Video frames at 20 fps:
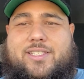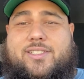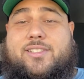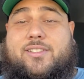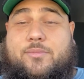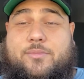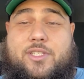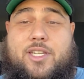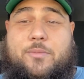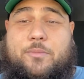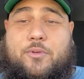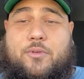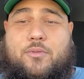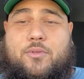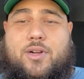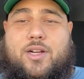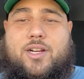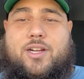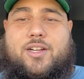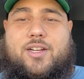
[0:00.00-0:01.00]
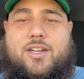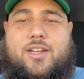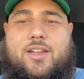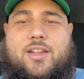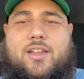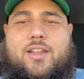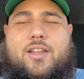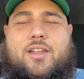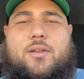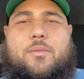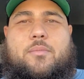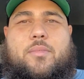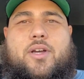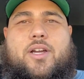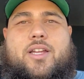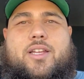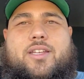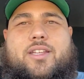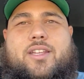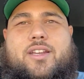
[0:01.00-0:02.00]
needs some type of work.
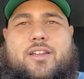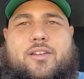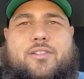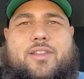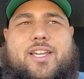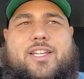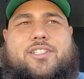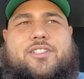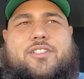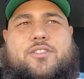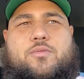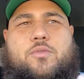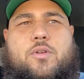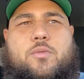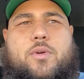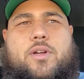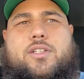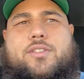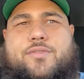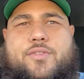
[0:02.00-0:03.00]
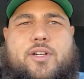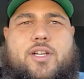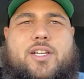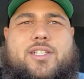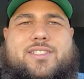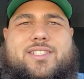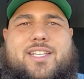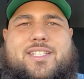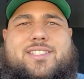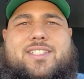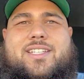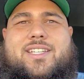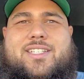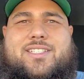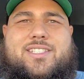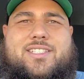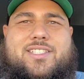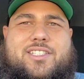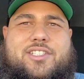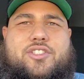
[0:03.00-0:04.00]
But, you know, that's just what works for us. That's the
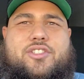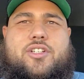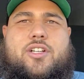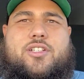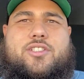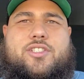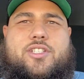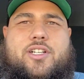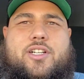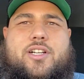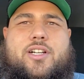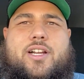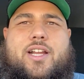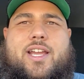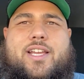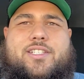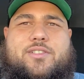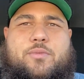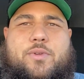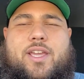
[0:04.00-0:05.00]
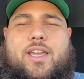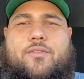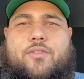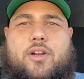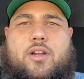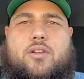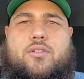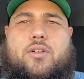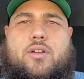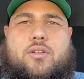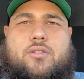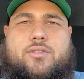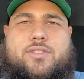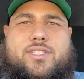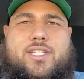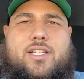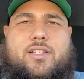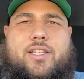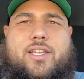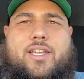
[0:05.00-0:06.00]
entity structure, as we have our own
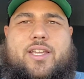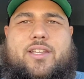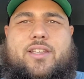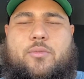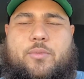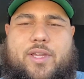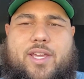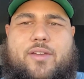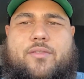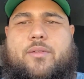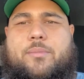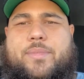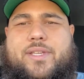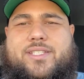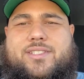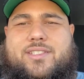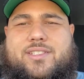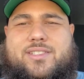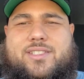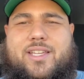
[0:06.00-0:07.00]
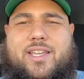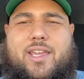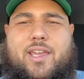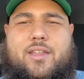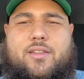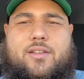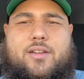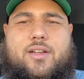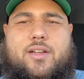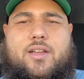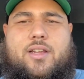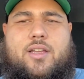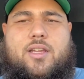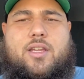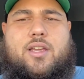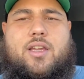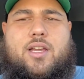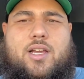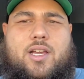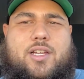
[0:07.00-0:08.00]
wholesaling and then we have a business together.
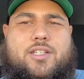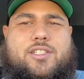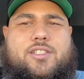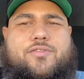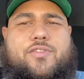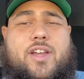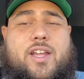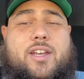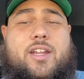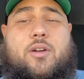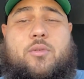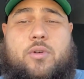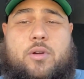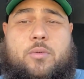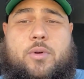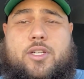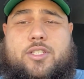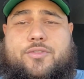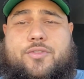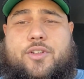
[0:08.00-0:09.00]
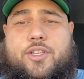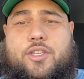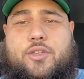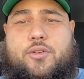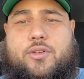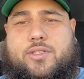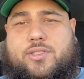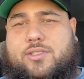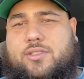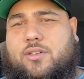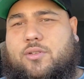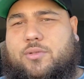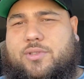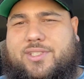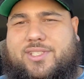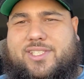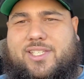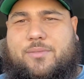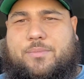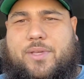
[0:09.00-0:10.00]
Uh, just find out what works for you. Consult with
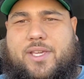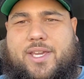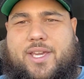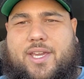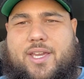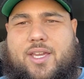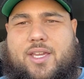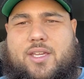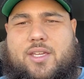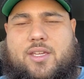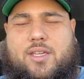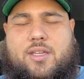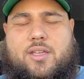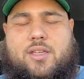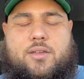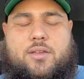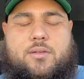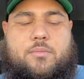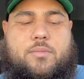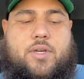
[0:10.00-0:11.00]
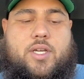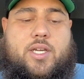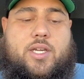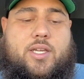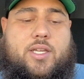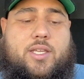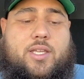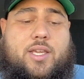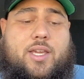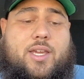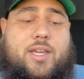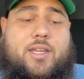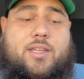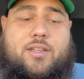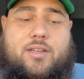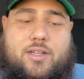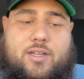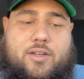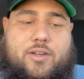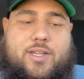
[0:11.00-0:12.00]
a C P A. But, yeah,
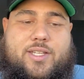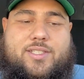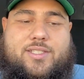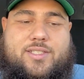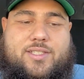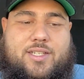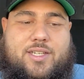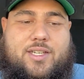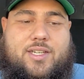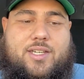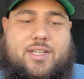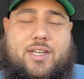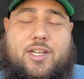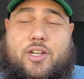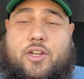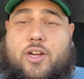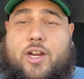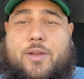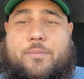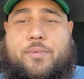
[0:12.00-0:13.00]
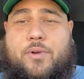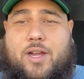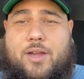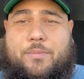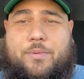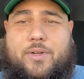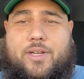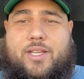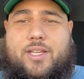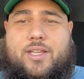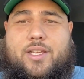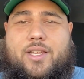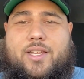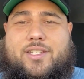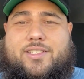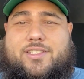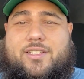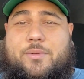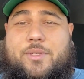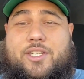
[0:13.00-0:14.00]
you know, it's uh, a great property.
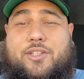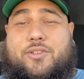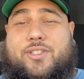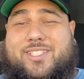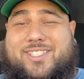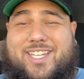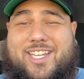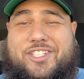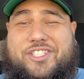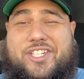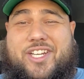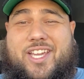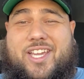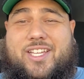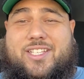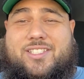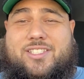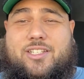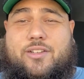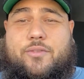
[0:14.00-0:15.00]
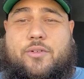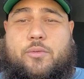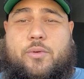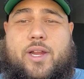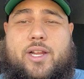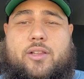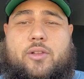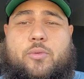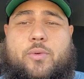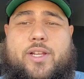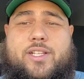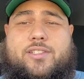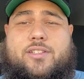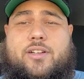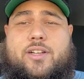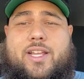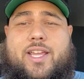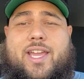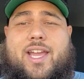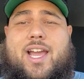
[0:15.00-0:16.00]
He's going to be doing Section eight instead of a regular
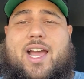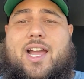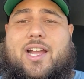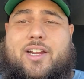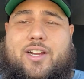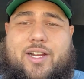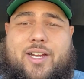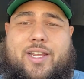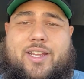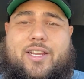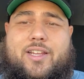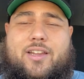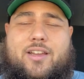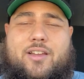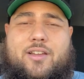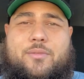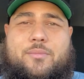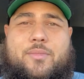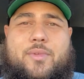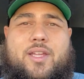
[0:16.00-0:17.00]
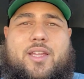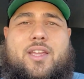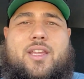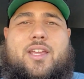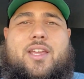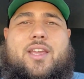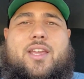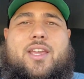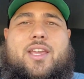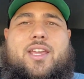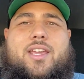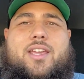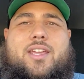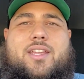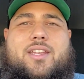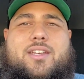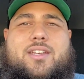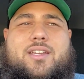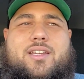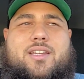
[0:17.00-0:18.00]
renter to get higher income.
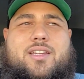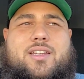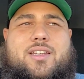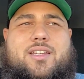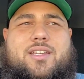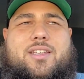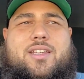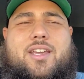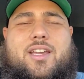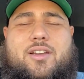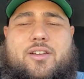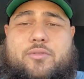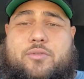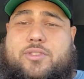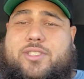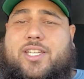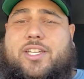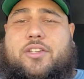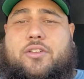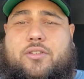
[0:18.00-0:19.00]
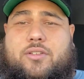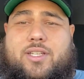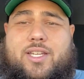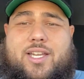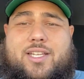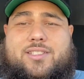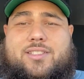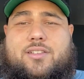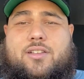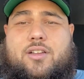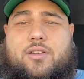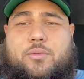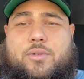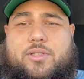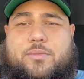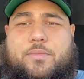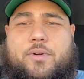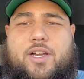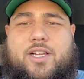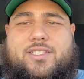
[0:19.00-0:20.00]
And, uh, yeah, we'll take you guys along with
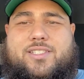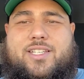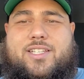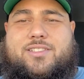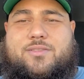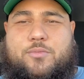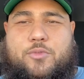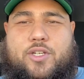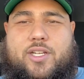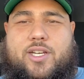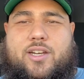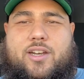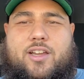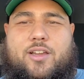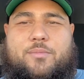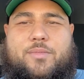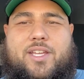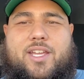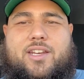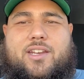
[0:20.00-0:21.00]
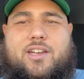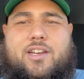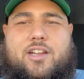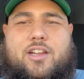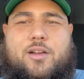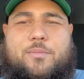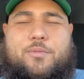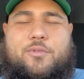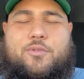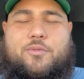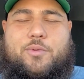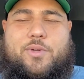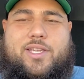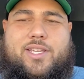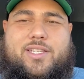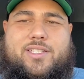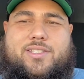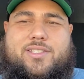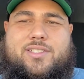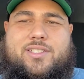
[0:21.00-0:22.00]
the process, and we'll get an update in a couple of
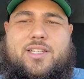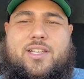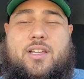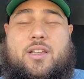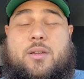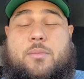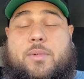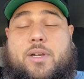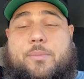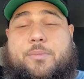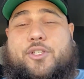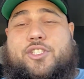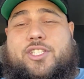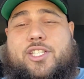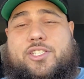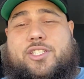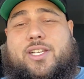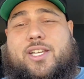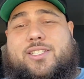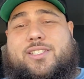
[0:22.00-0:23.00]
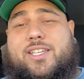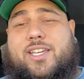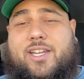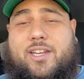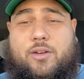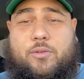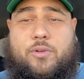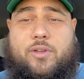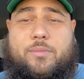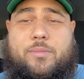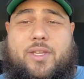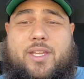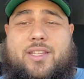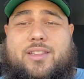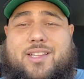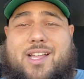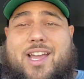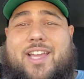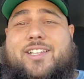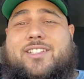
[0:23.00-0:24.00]
weeks. But I appreciate you guys kicking it with me.
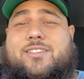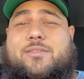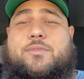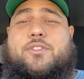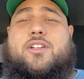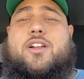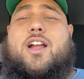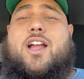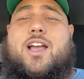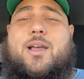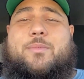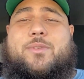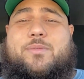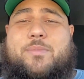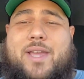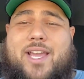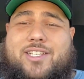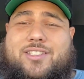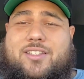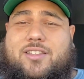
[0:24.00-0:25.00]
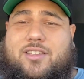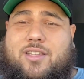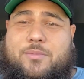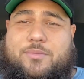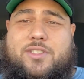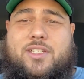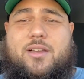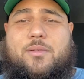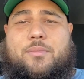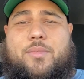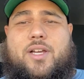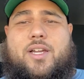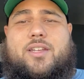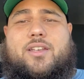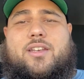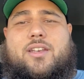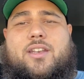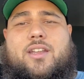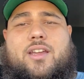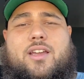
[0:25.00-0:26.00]
Like, subscribe, smash the thumbs up
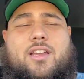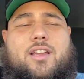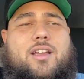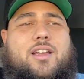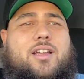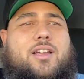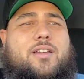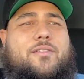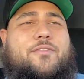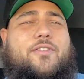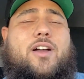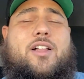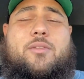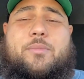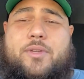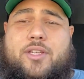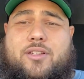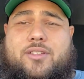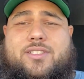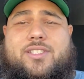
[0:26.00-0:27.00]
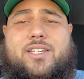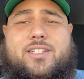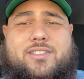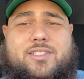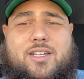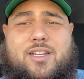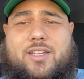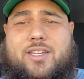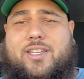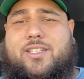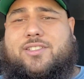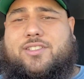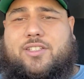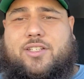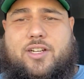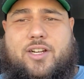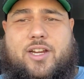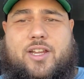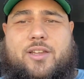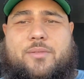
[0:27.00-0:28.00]
button. Uh, follow me on TikTok,
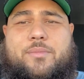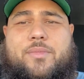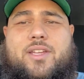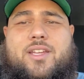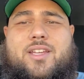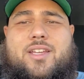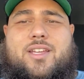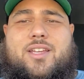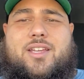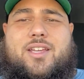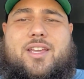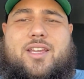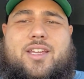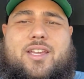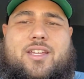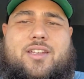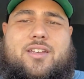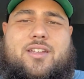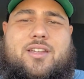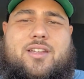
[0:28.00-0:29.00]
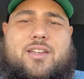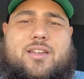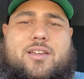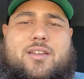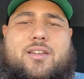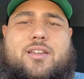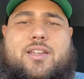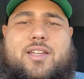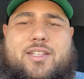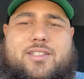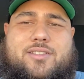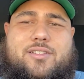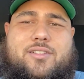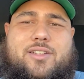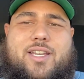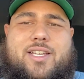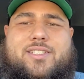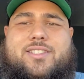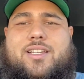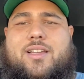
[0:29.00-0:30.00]
Instagram. And uh, until
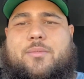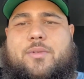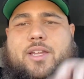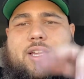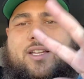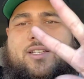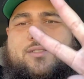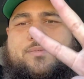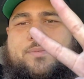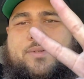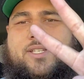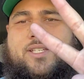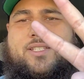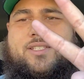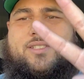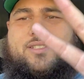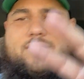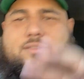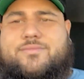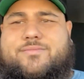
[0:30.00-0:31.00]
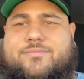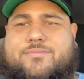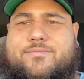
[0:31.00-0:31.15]
next time, guys, peace.